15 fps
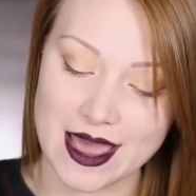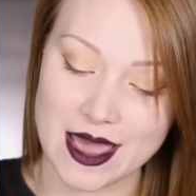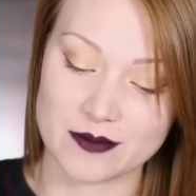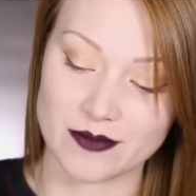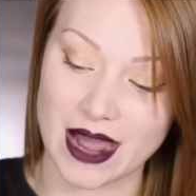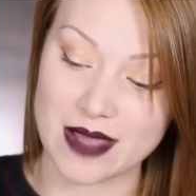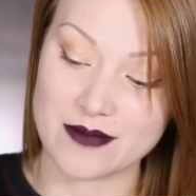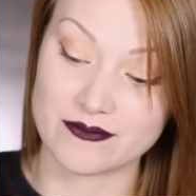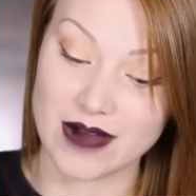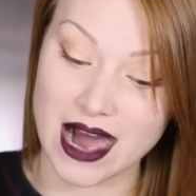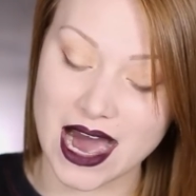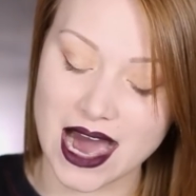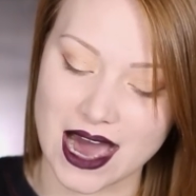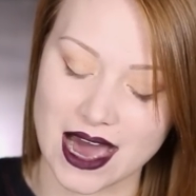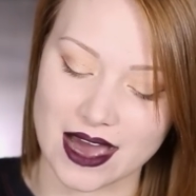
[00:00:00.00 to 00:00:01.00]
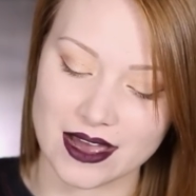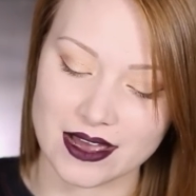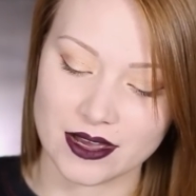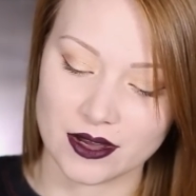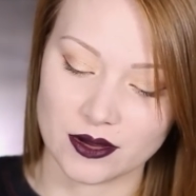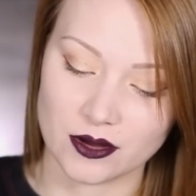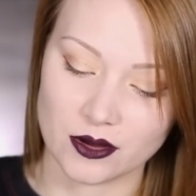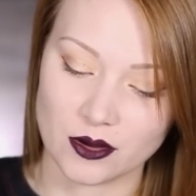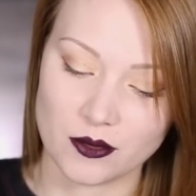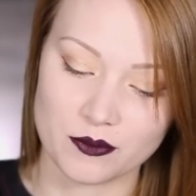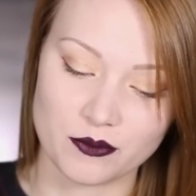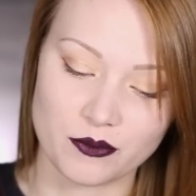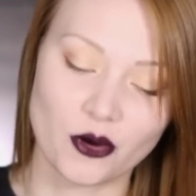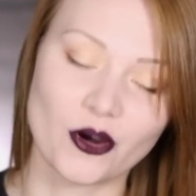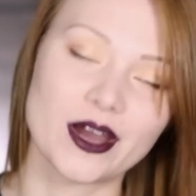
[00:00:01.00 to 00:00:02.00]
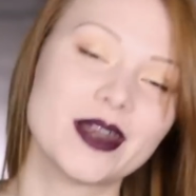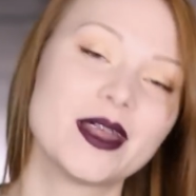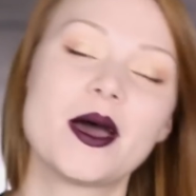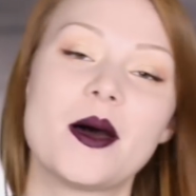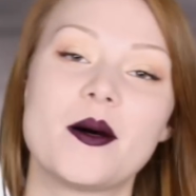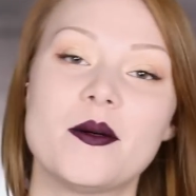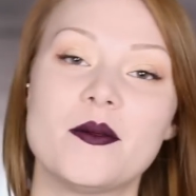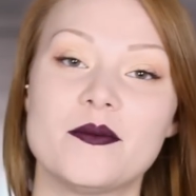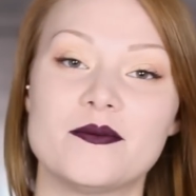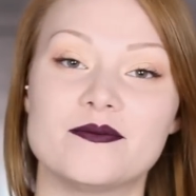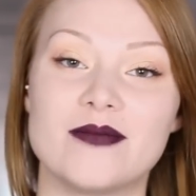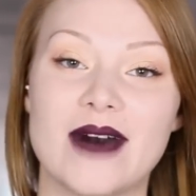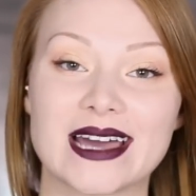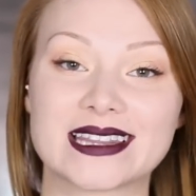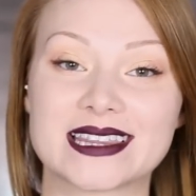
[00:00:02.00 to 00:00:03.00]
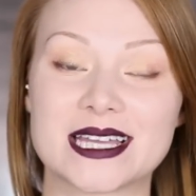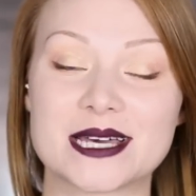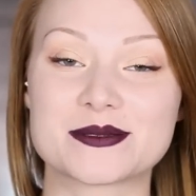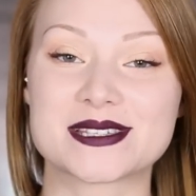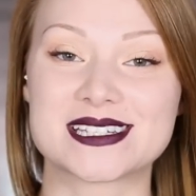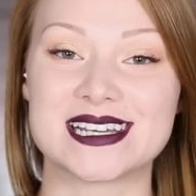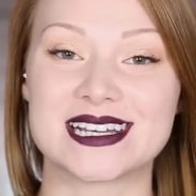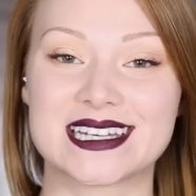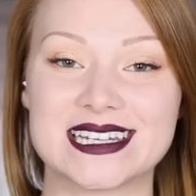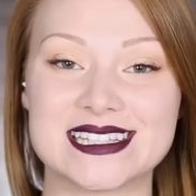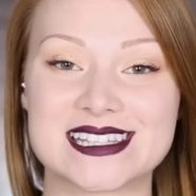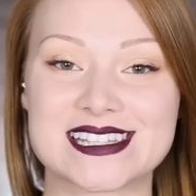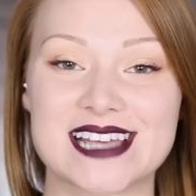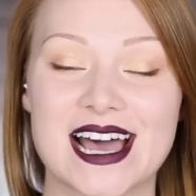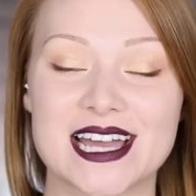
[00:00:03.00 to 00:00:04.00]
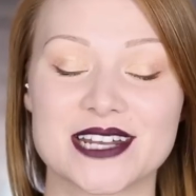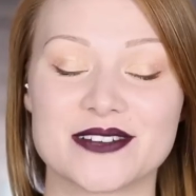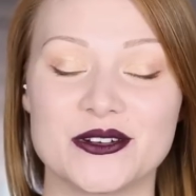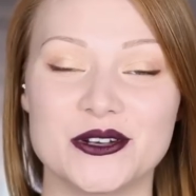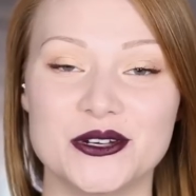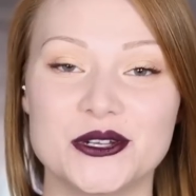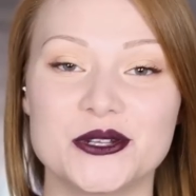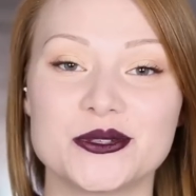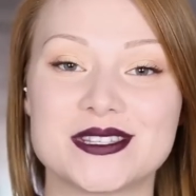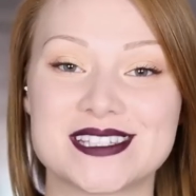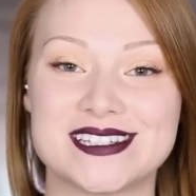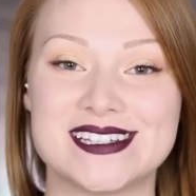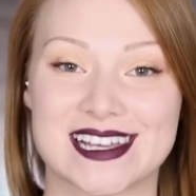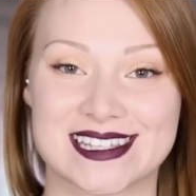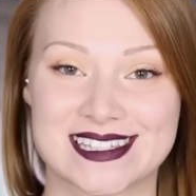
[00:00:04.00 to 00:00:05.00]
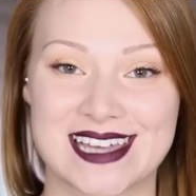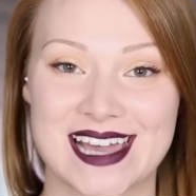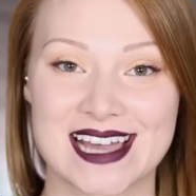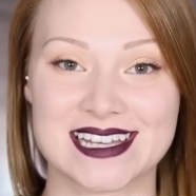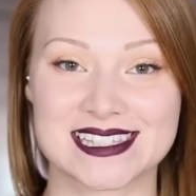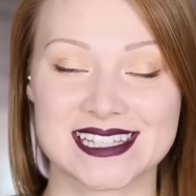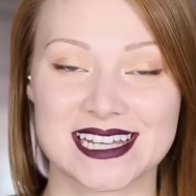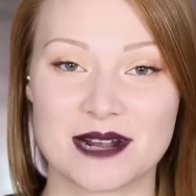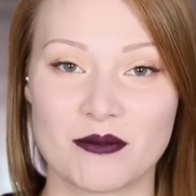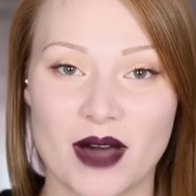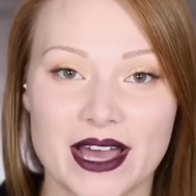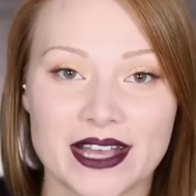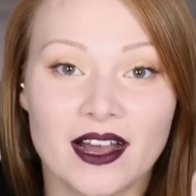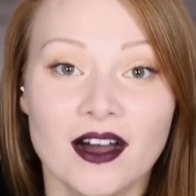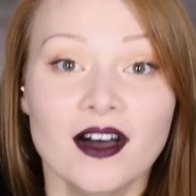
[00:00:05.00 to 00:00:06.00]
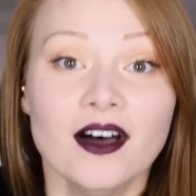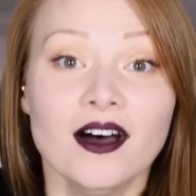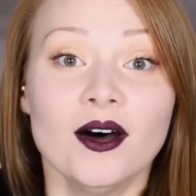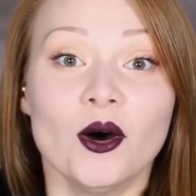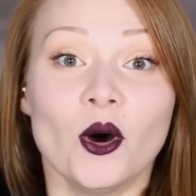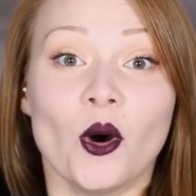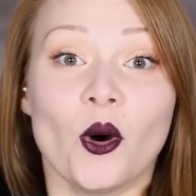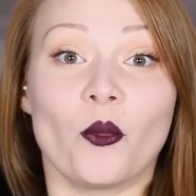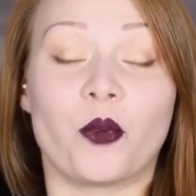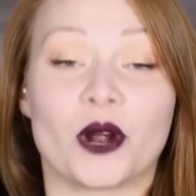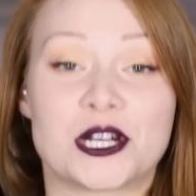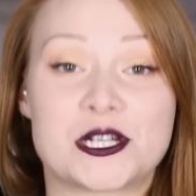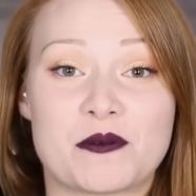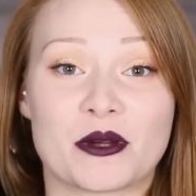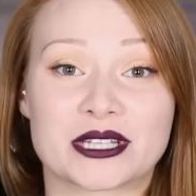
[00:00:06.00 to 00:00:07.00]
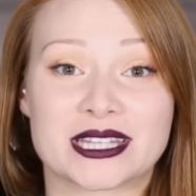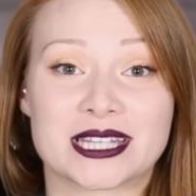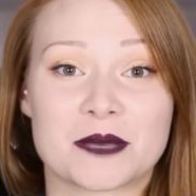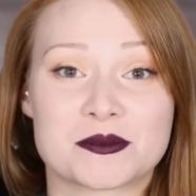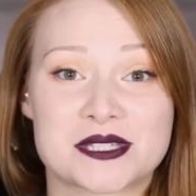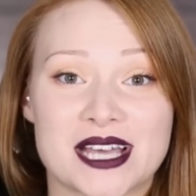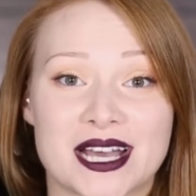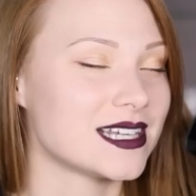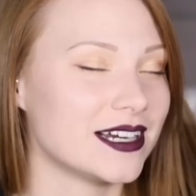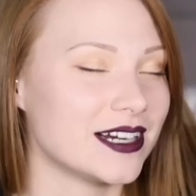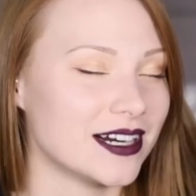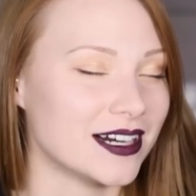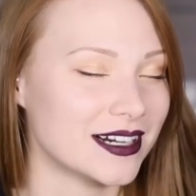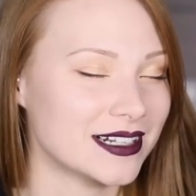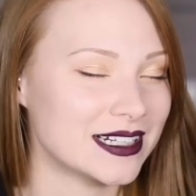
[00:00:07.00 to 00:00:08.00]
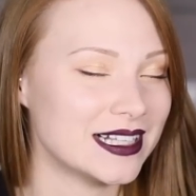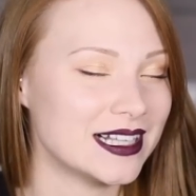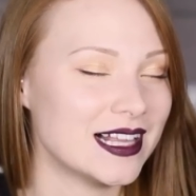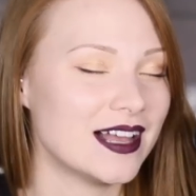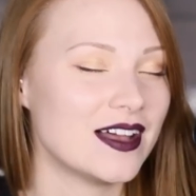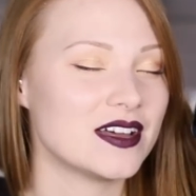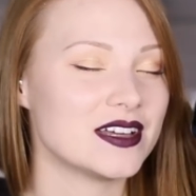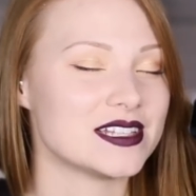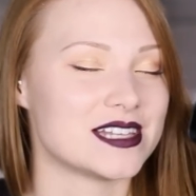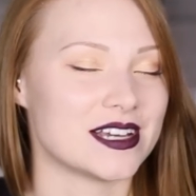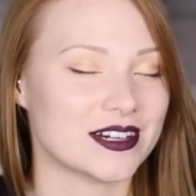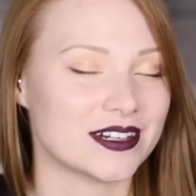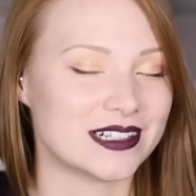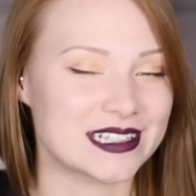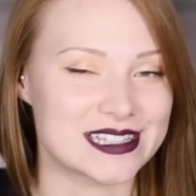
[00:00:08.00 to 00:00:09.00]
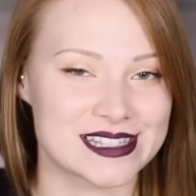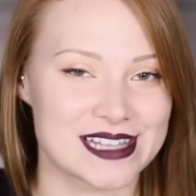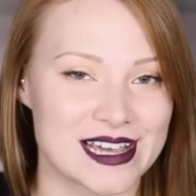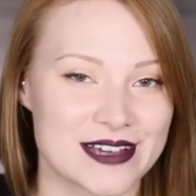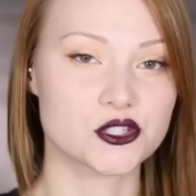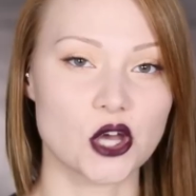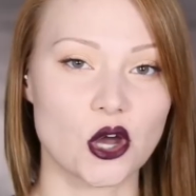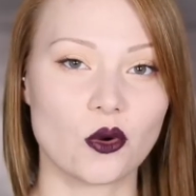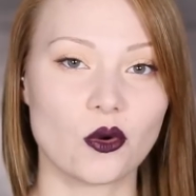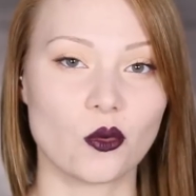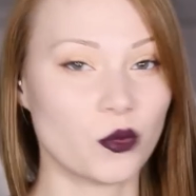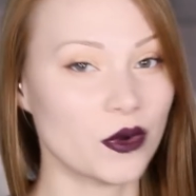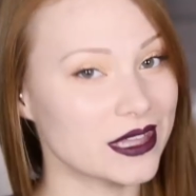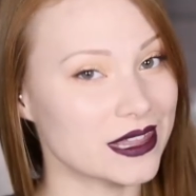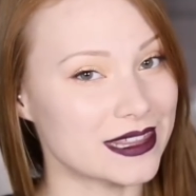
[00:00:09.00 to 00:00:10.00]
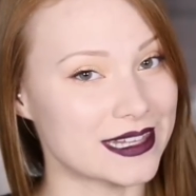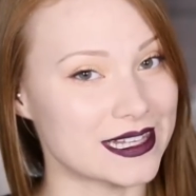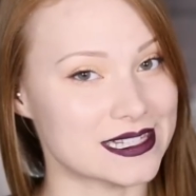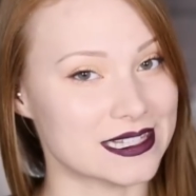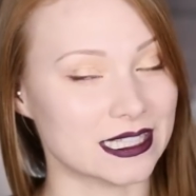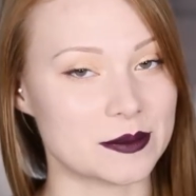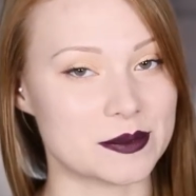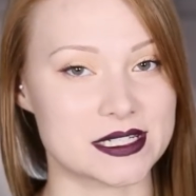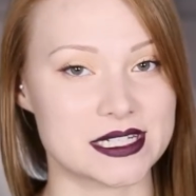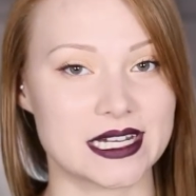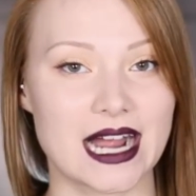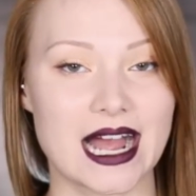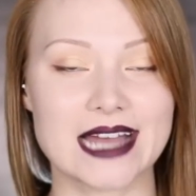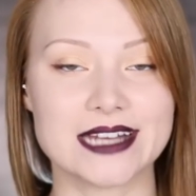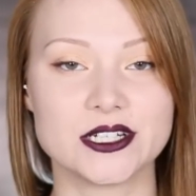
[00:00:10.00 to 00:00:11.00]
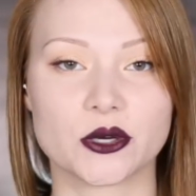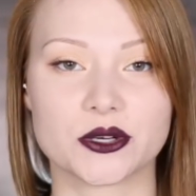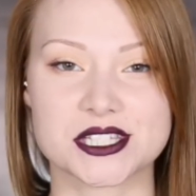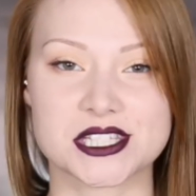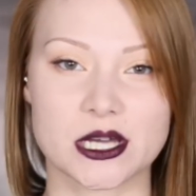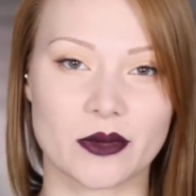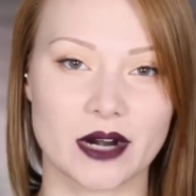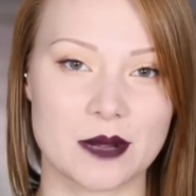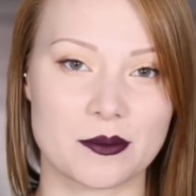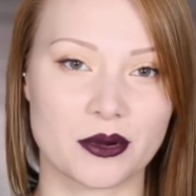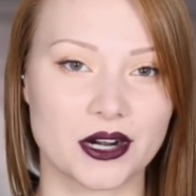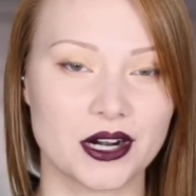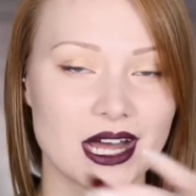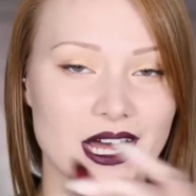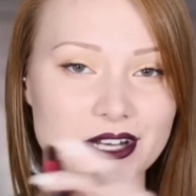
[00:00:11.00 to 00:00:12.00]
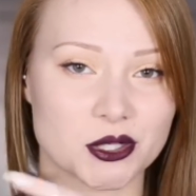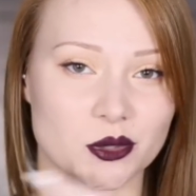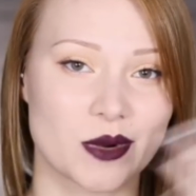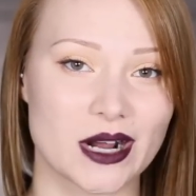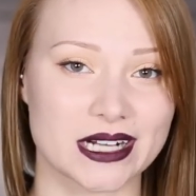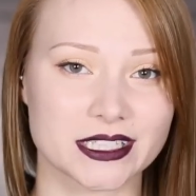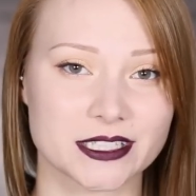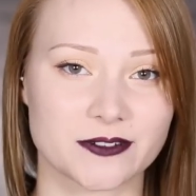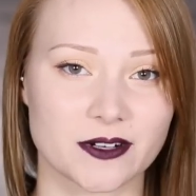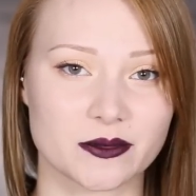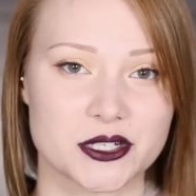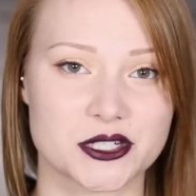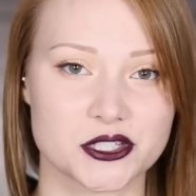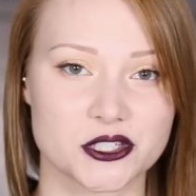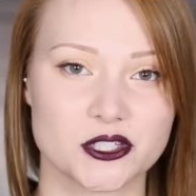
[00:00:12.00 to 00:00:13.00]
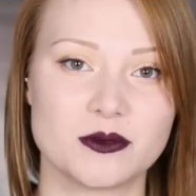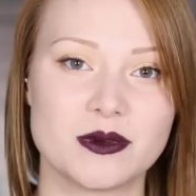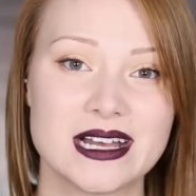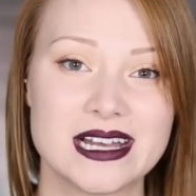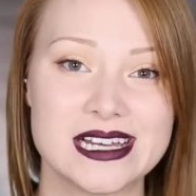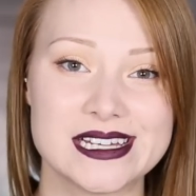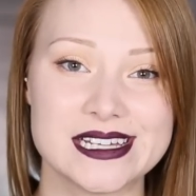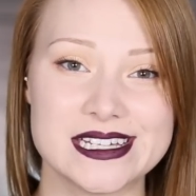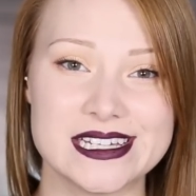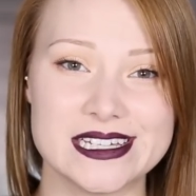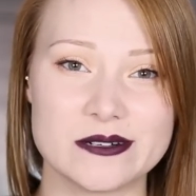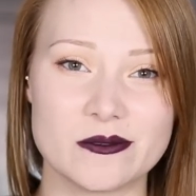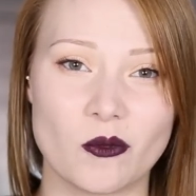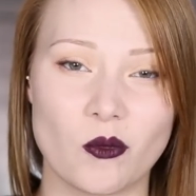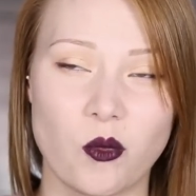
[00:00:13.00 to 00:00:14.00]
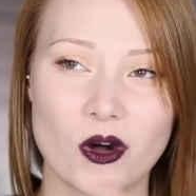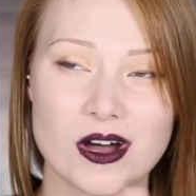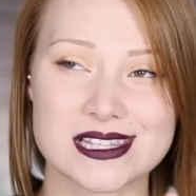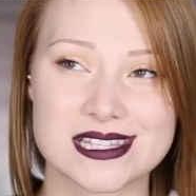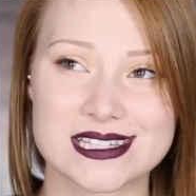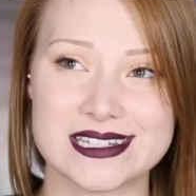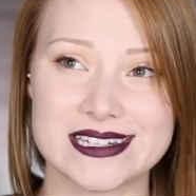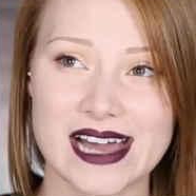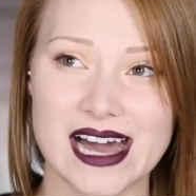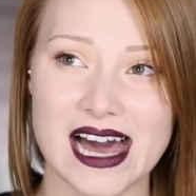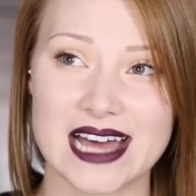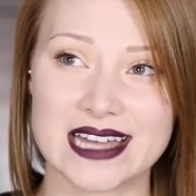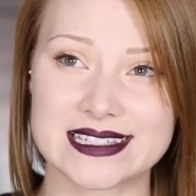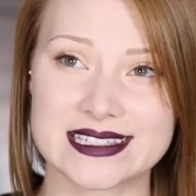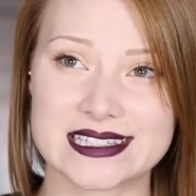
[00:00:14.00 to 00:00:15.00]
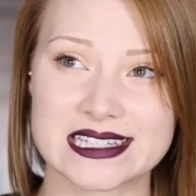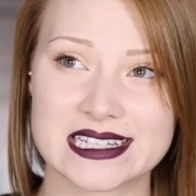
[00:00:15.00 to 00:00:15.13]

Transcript: and my ma put my lipstick inside of a Nude Stix case and I'm like, oh, where'd you put the lipstick? Here. It's here and it's safe. So with this lipstick, I noticed that when I put it on directly from the tube, it was not